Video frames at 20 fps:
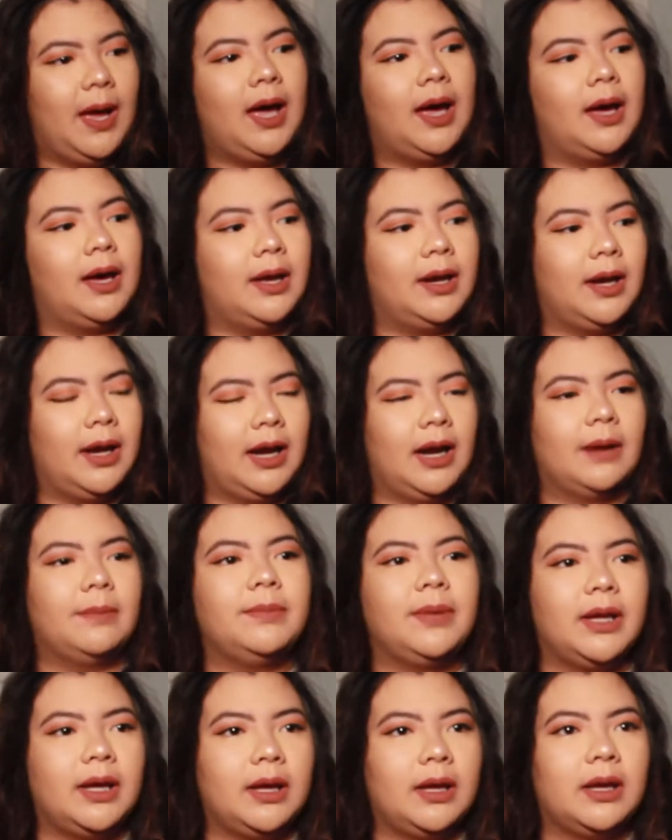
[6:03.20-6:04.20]
bed and
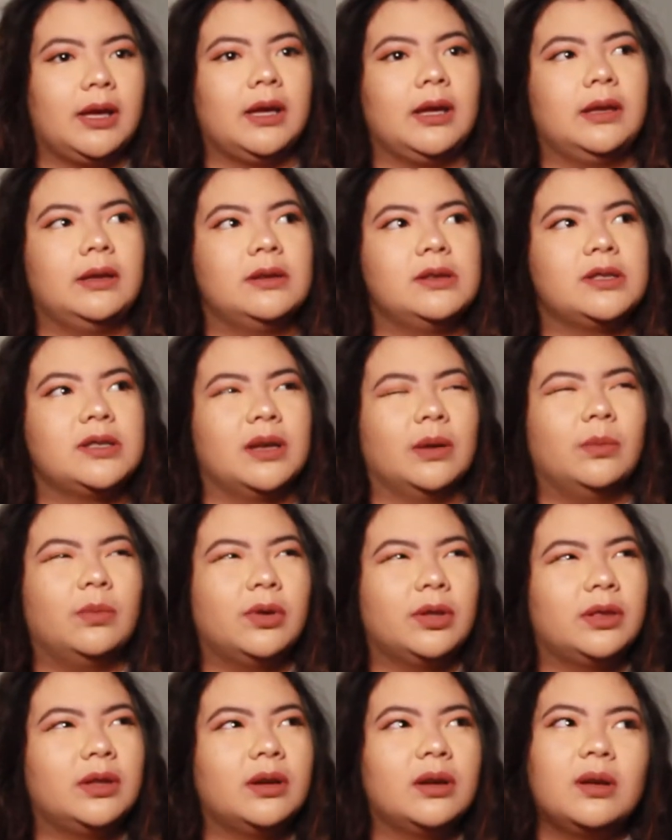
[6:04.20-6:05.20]
I'm like in
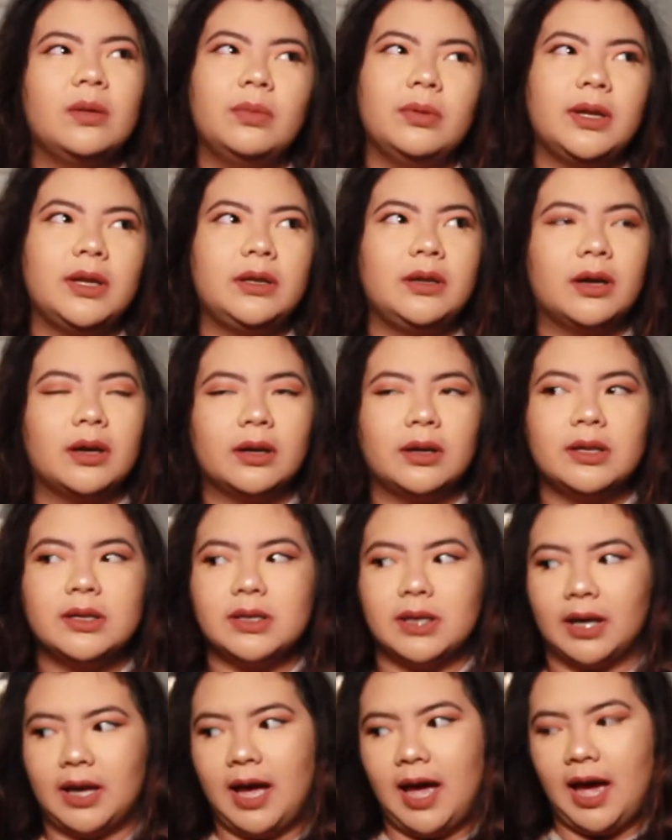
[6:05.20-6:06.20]
somewhat the complete
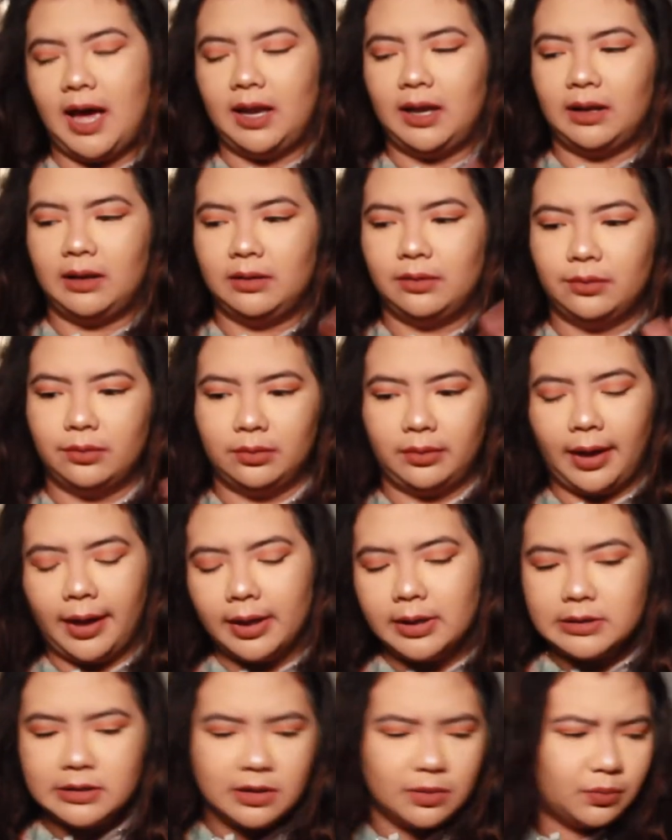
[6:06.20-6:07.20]
darkness. Like I had like a little
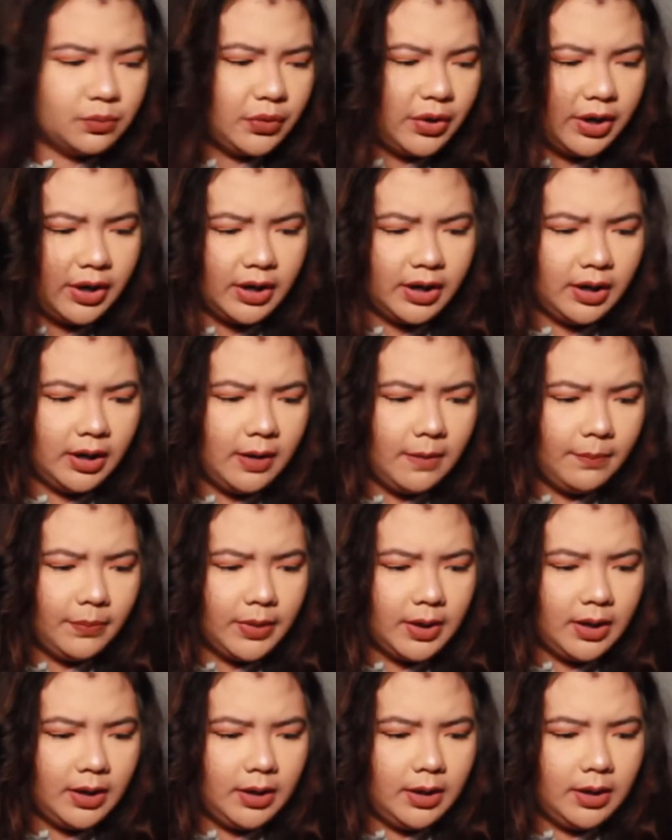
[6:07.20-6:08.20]
light somewhere,
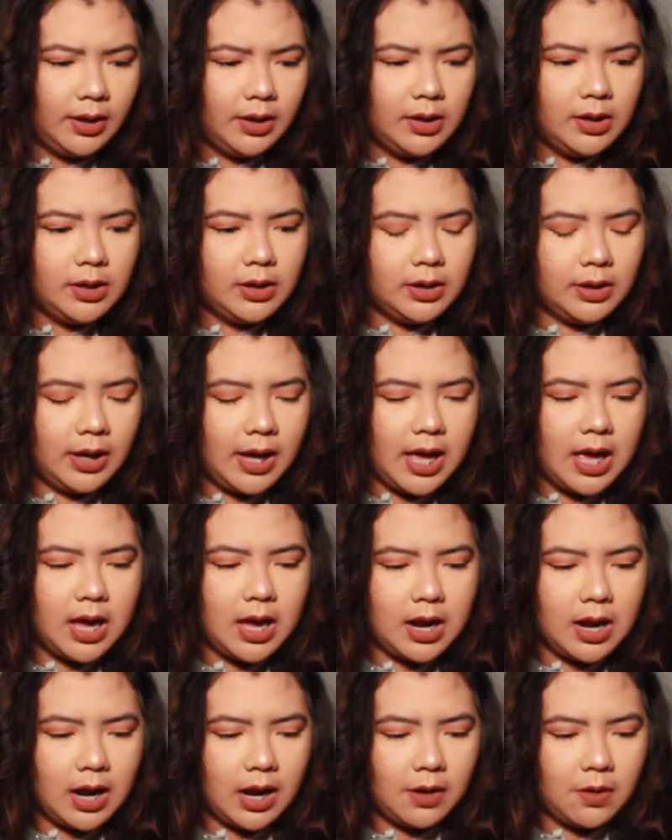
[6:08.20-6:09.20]

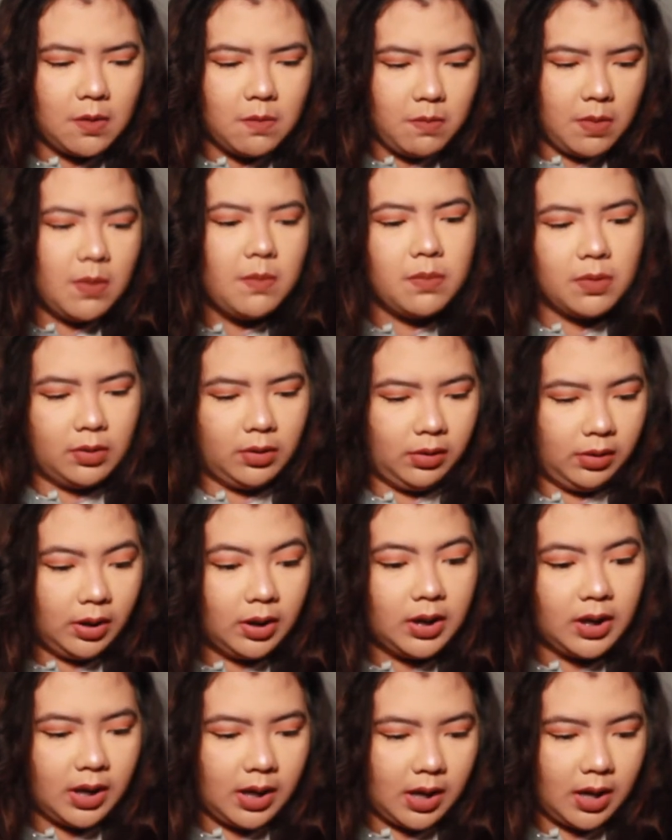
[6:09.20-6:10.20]
and I remember
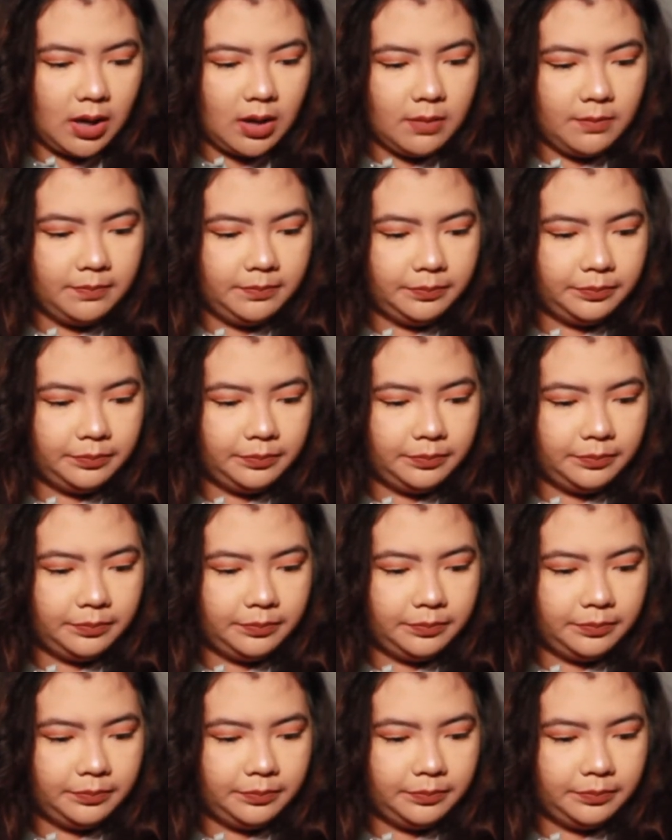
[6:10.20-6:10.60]
looking